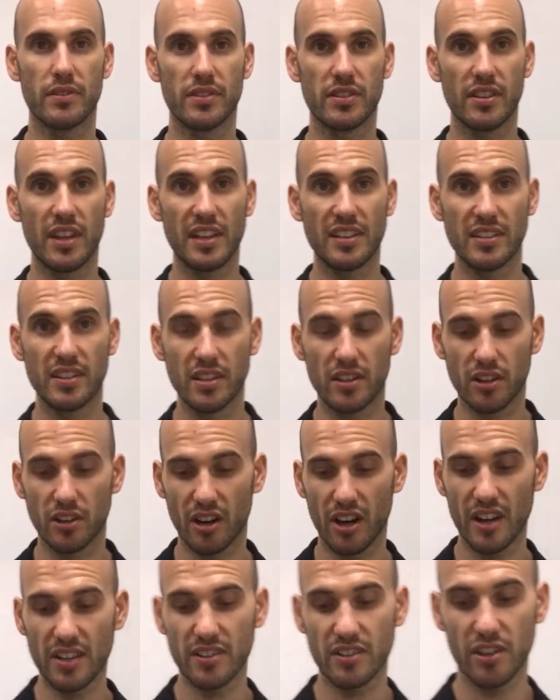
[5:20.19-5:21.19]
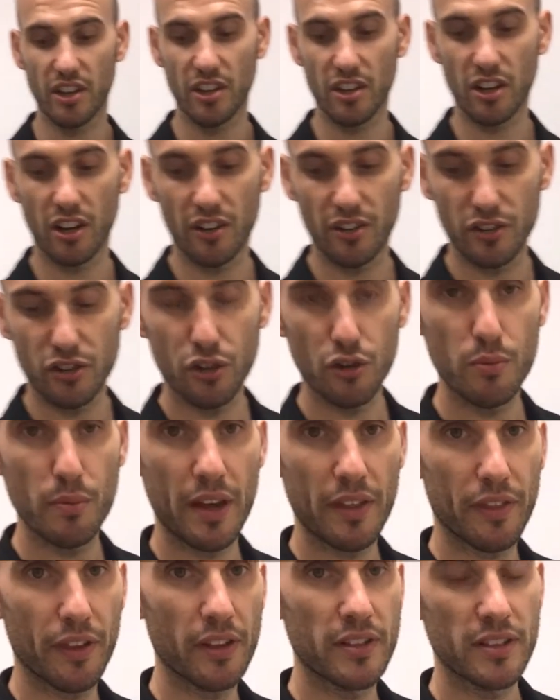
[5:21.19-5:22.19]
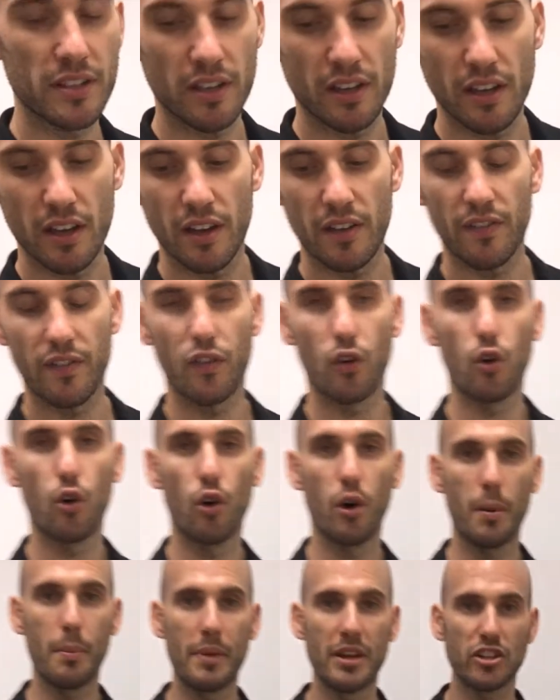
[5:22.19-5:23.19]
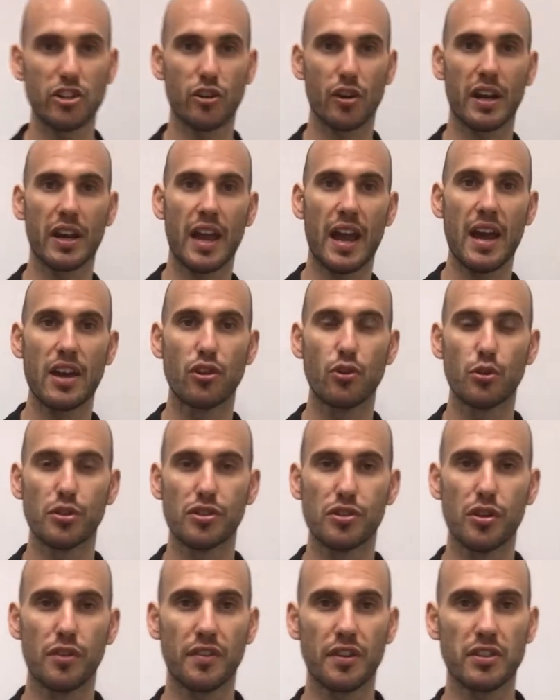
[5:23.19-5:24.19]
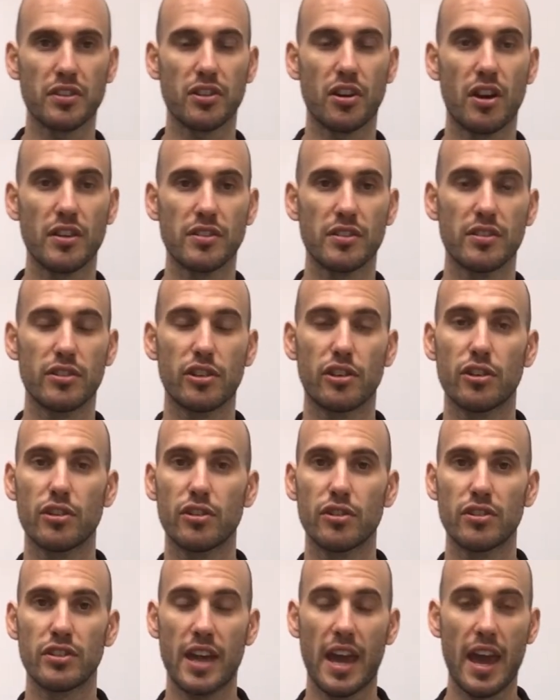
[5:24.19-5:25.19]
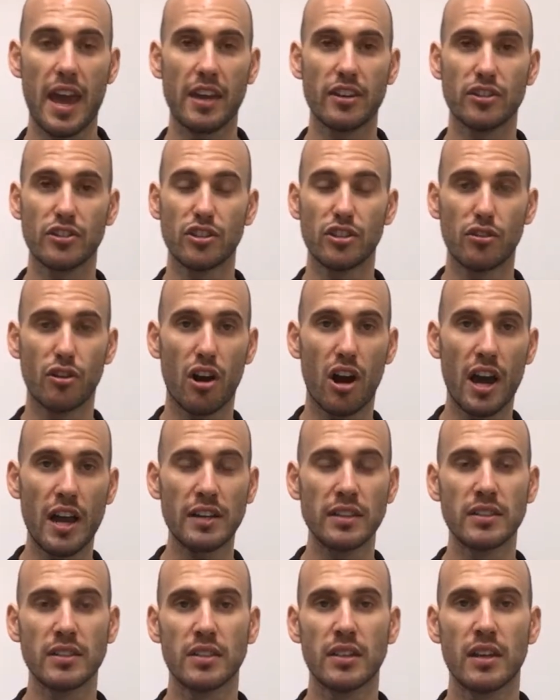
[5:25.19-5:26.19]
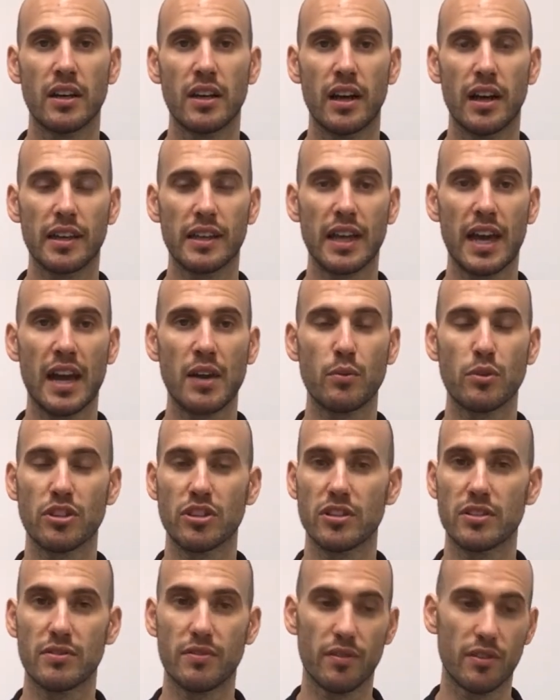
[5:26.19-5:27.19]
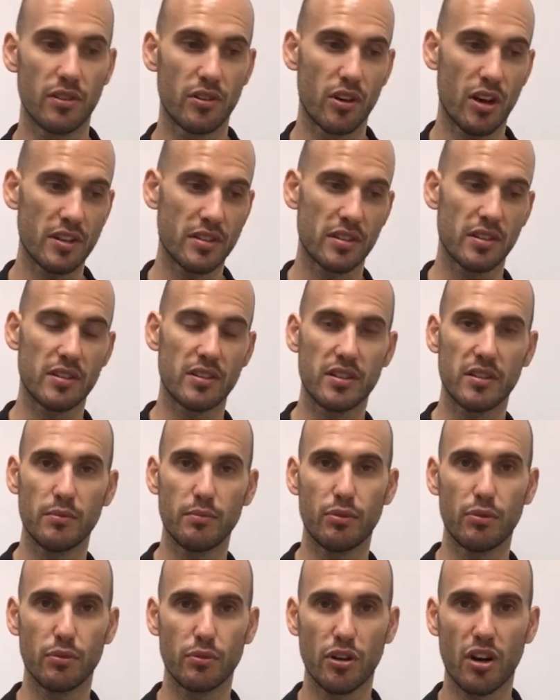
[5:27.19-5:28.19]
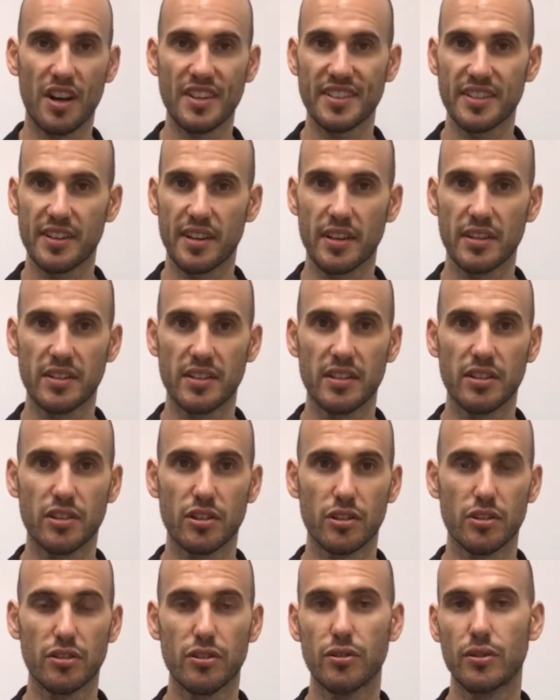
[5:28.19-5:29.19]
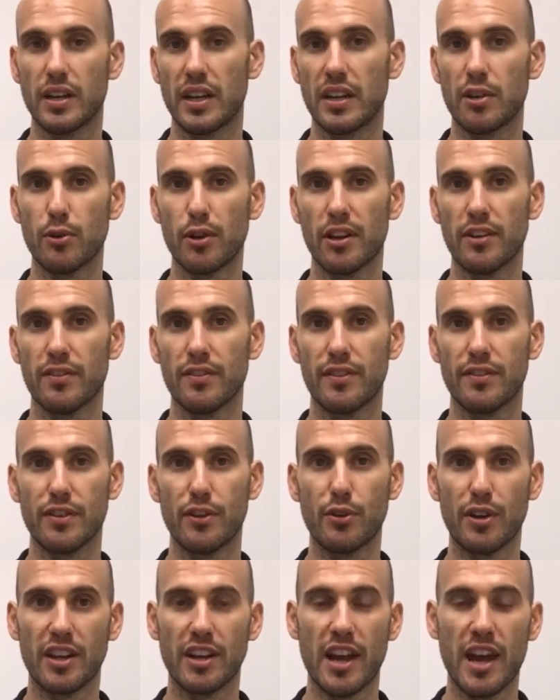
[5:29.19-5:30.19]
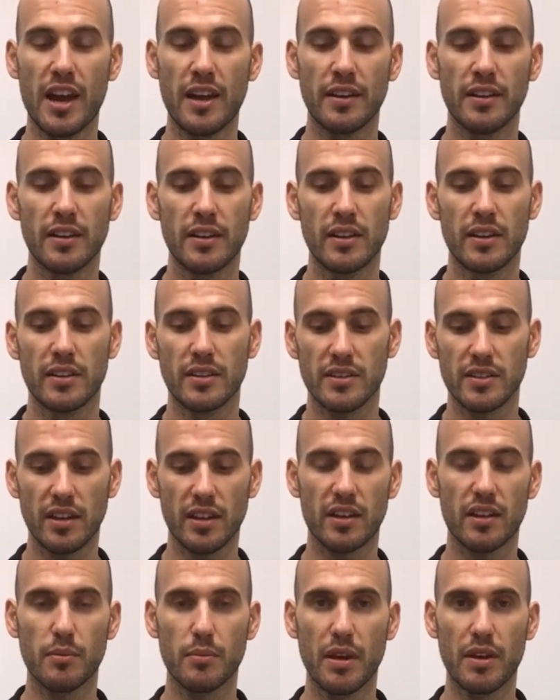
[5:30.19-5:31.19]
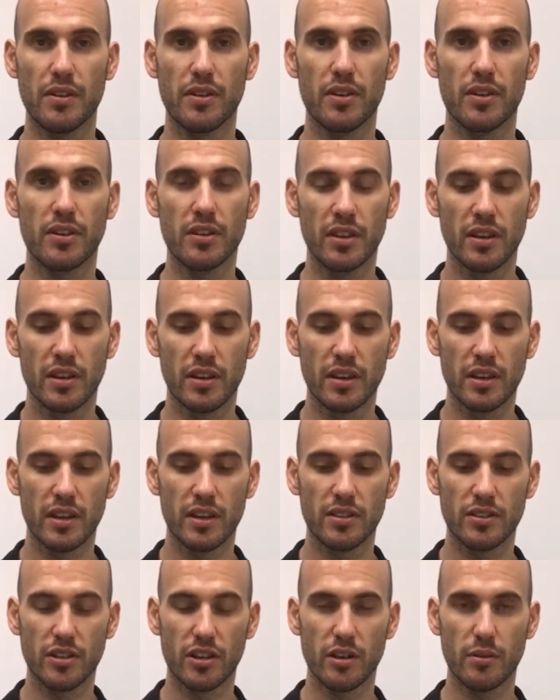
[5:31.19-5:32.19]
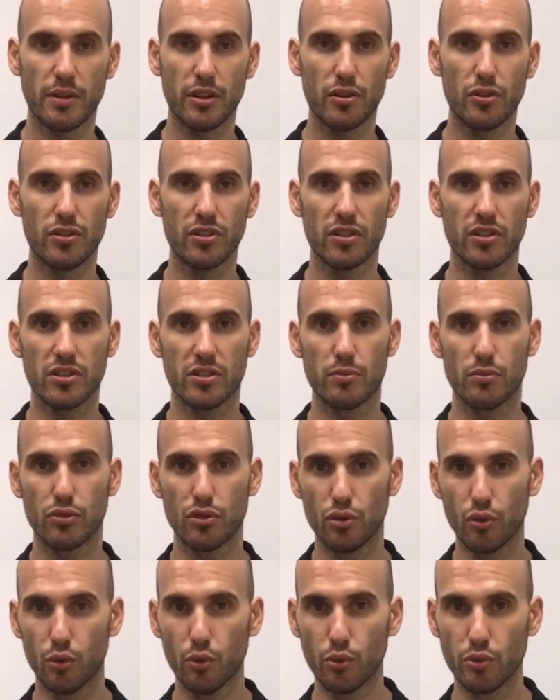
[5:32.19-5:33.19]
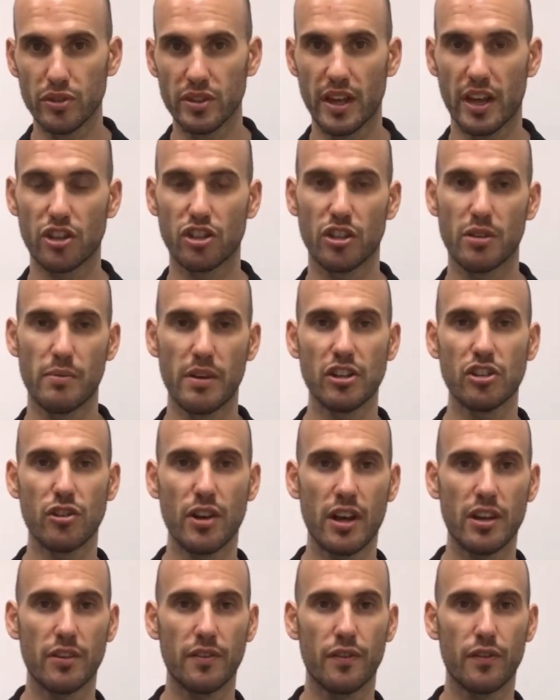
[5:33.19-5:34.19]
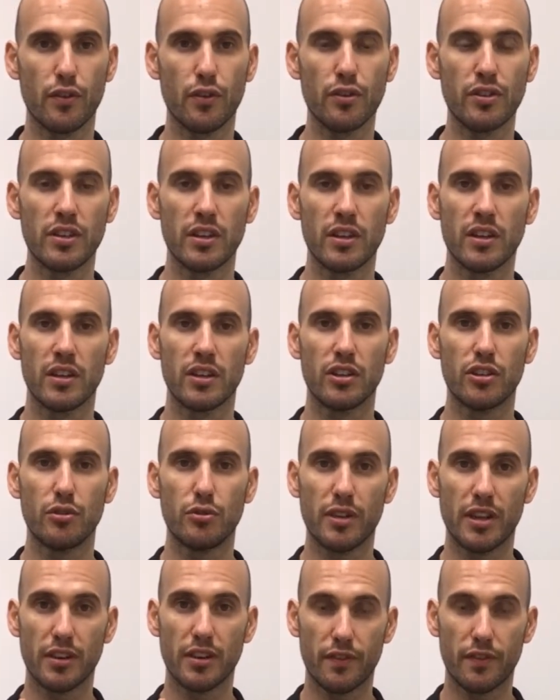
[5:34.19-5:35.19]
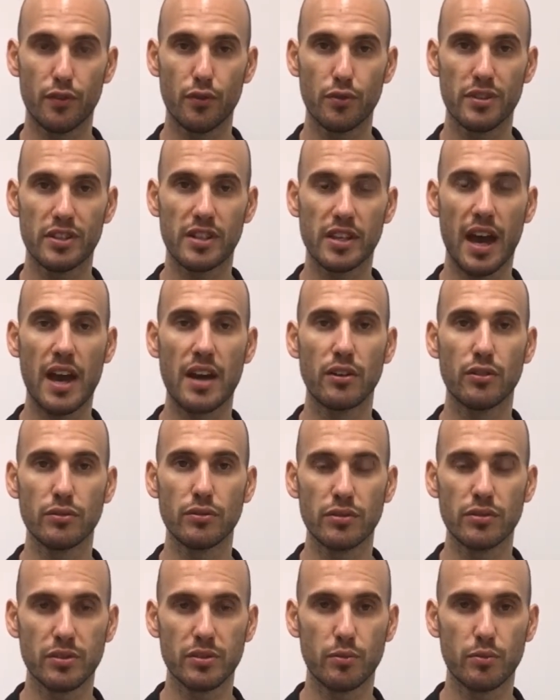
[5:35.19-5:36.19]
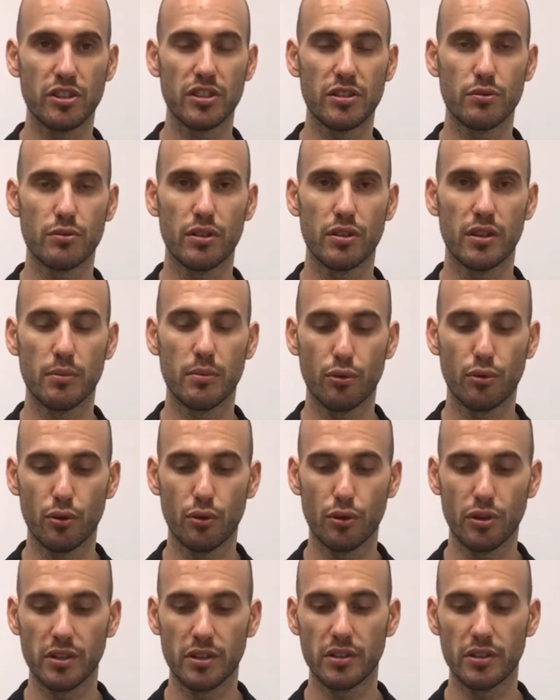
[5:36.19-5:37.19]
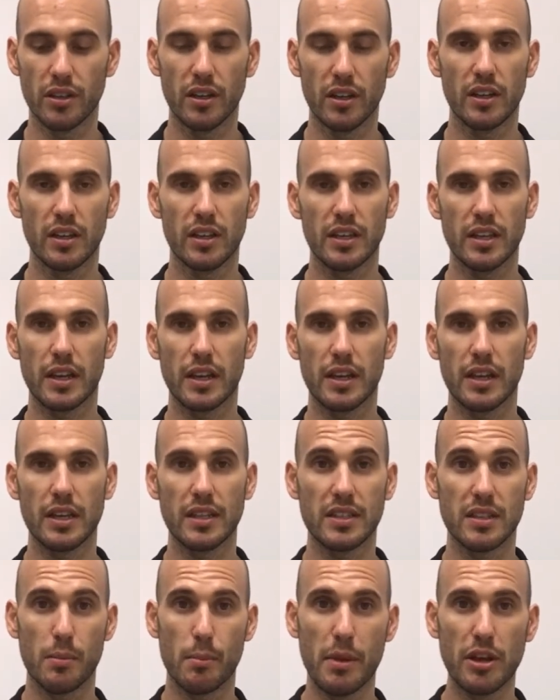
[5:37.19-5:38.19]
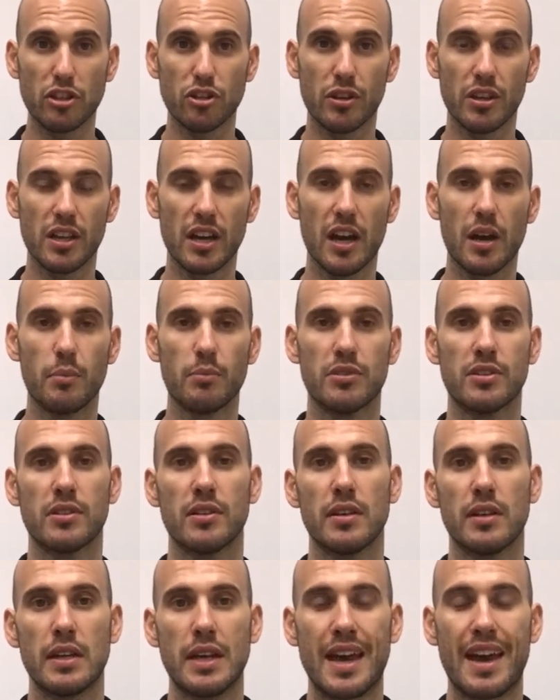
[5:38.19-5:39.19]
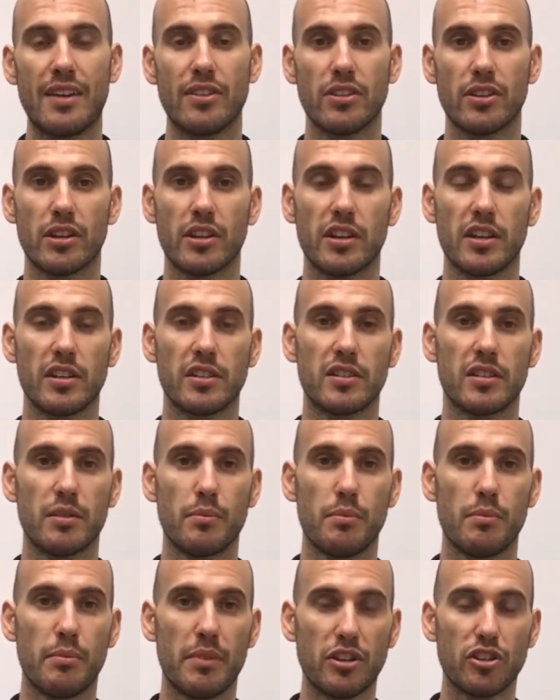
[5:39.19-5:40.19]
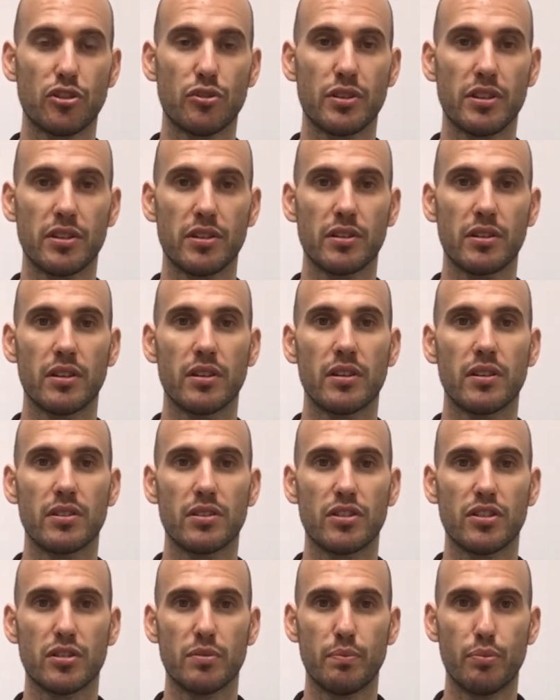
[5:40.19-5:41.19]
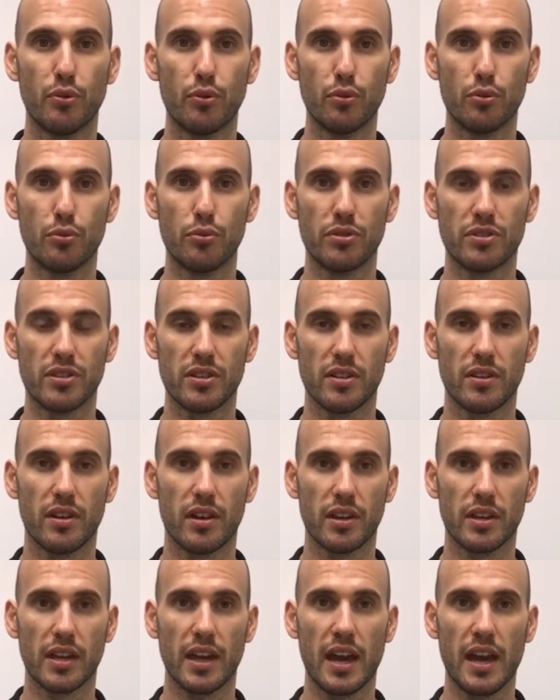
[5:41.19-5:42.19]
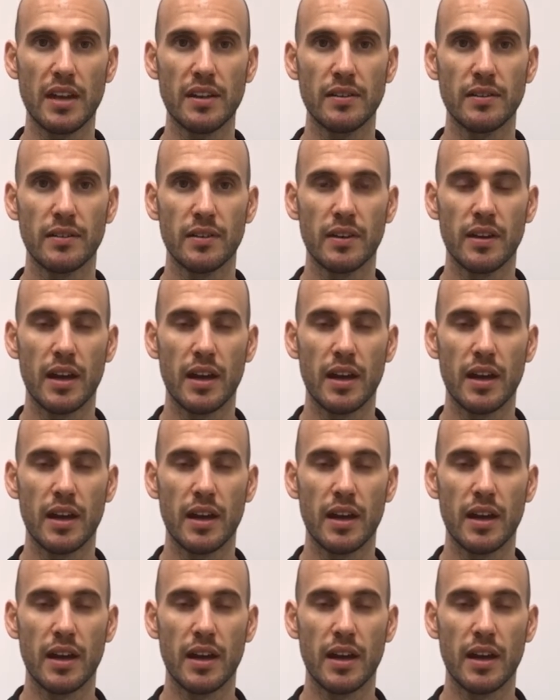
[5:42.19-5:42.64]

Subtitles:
So that's it, guys. So you've got two methods for measuring out your serving sizes. You can use your hand and your eye, okay, which is nice and simple, nice and easy. You can do it anywhere, even if you eat out. Second method is you're going to be using some tools to actually measure out your food. You'll need a food scale, which is really important. You're going to need some measuring cups, and you're going to need some measuring spoons, okay?